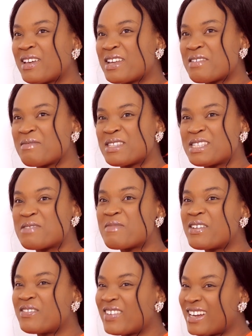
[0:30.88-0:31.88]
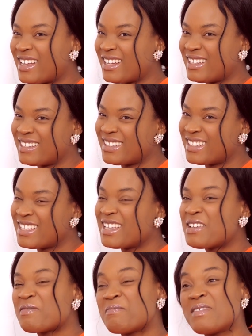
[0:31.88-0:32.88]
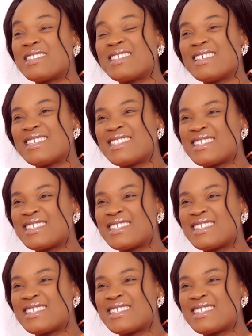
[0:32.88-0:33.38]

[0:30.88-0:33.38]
my name is Emanuela, Mrs.